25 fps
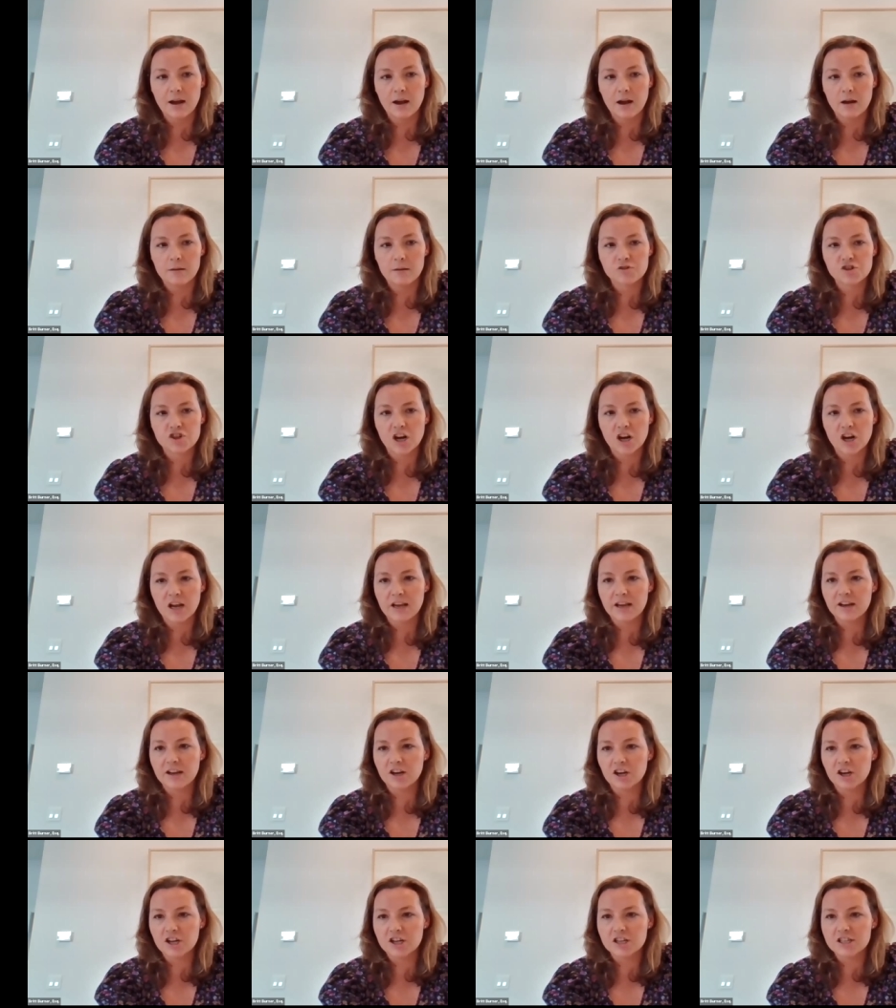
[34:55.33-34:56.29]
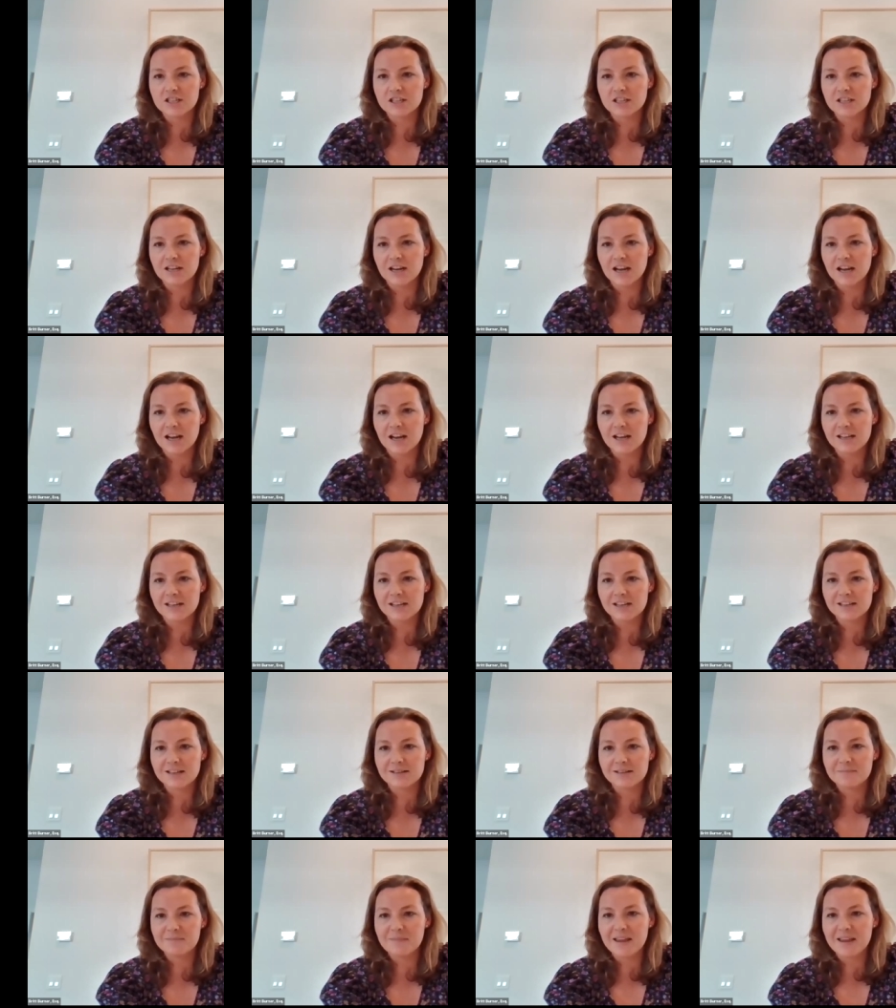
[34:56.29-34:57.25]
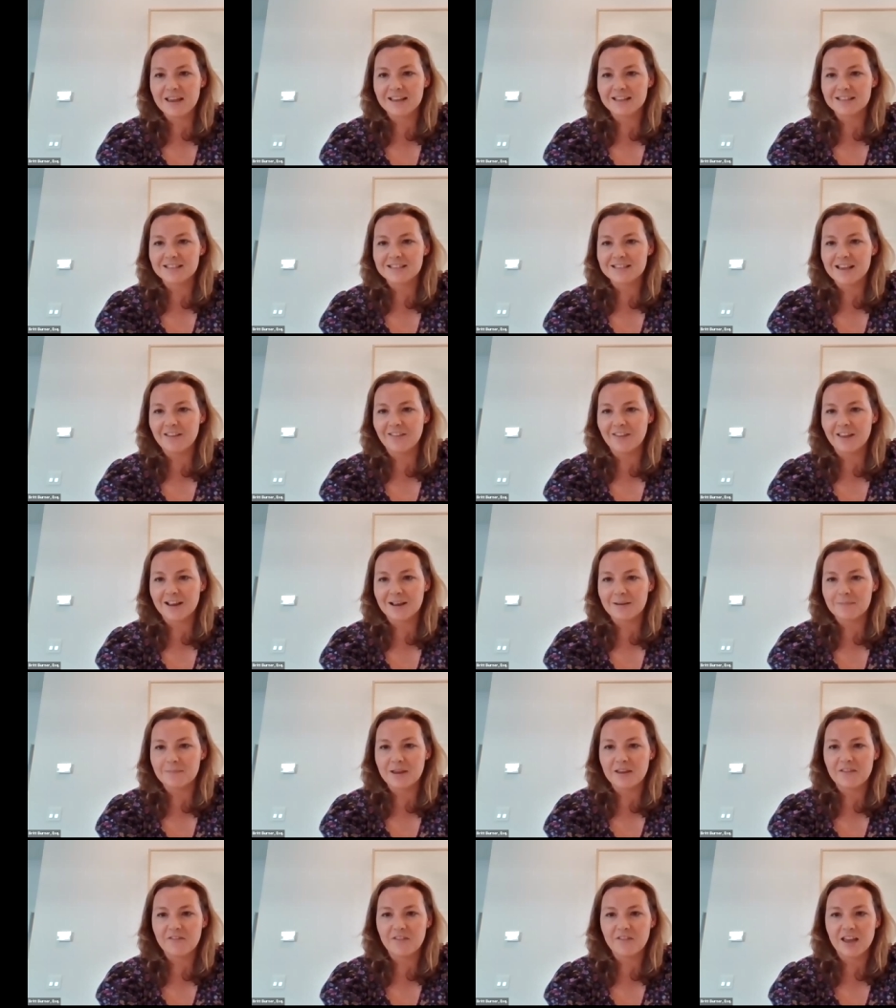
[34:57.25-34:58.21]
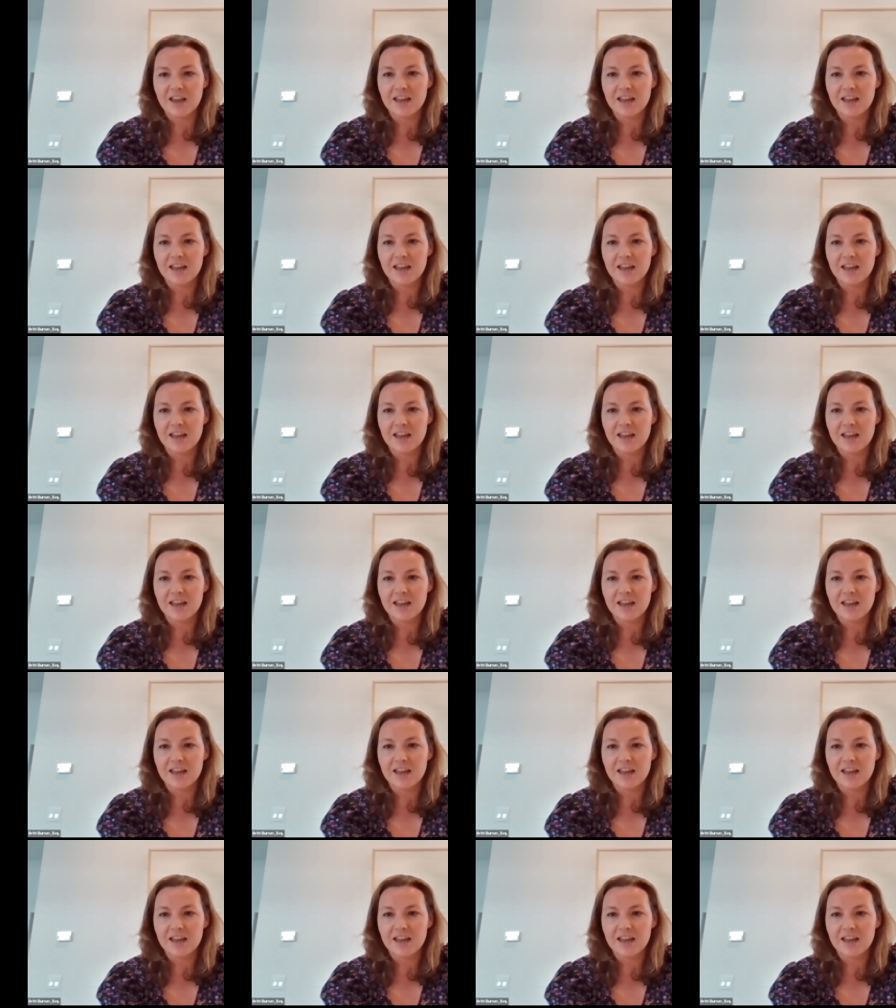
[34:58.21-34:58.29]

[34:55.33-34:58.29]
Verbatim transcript: I'm trying hard to not make it sound like I'm giving